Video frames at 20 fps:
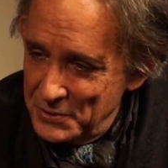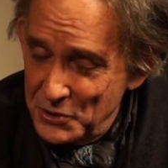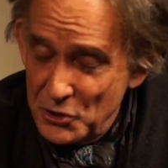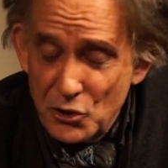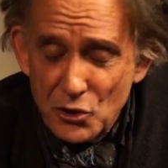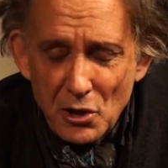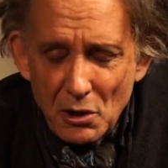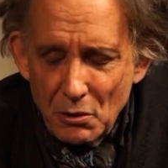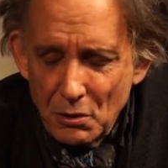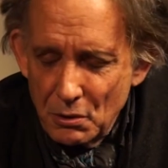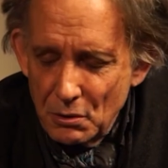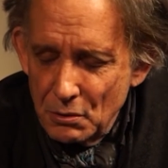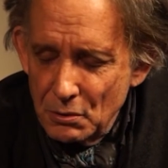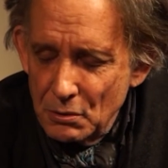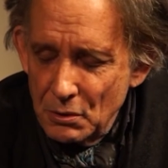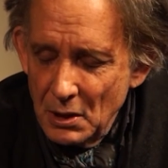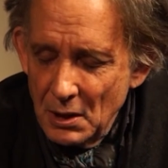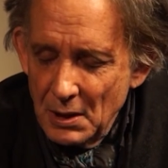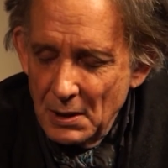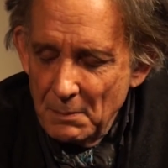
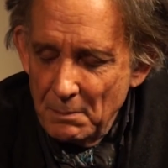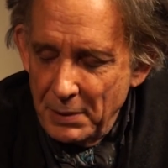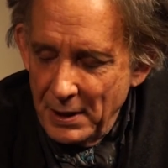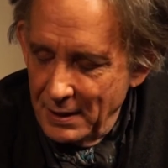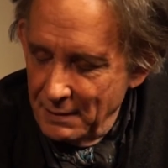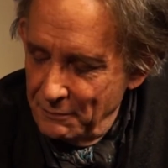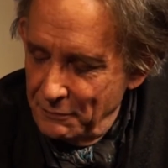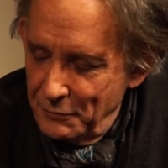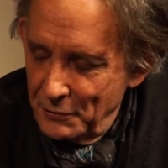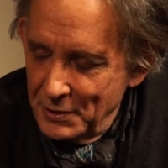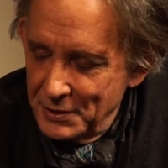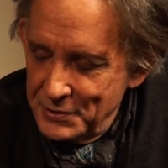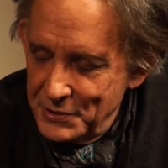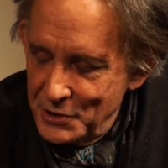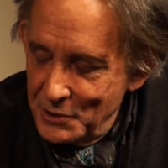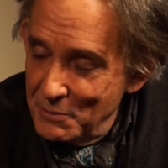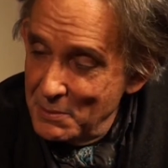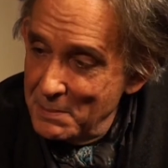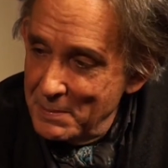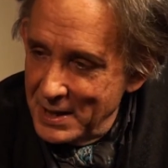So painful and
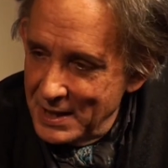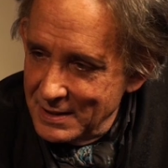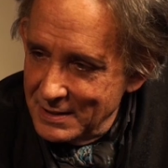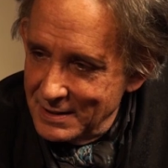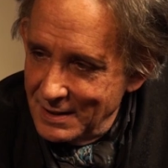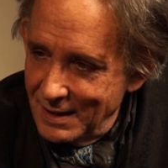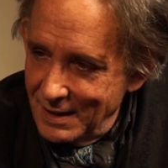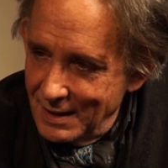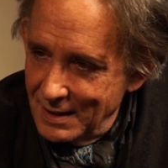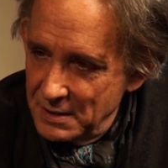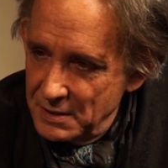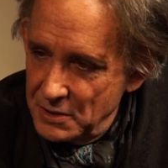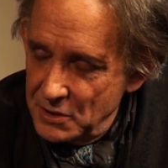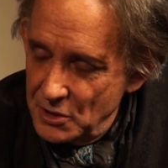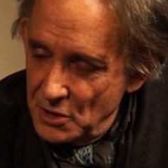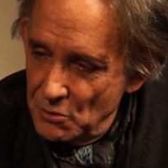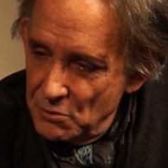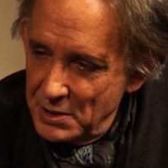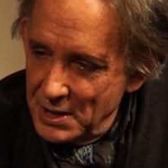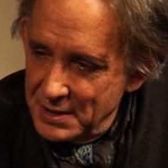so amazing and okay.
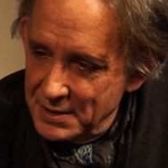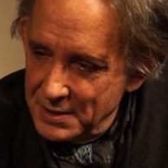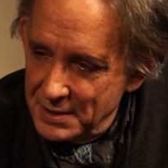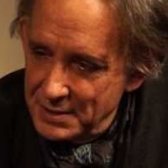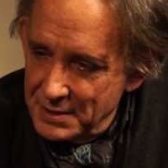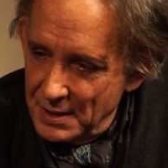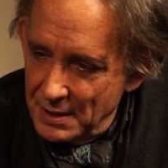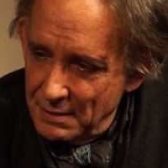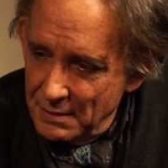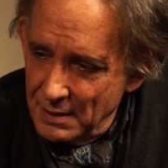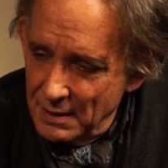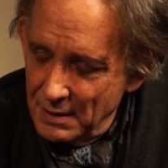so necessary.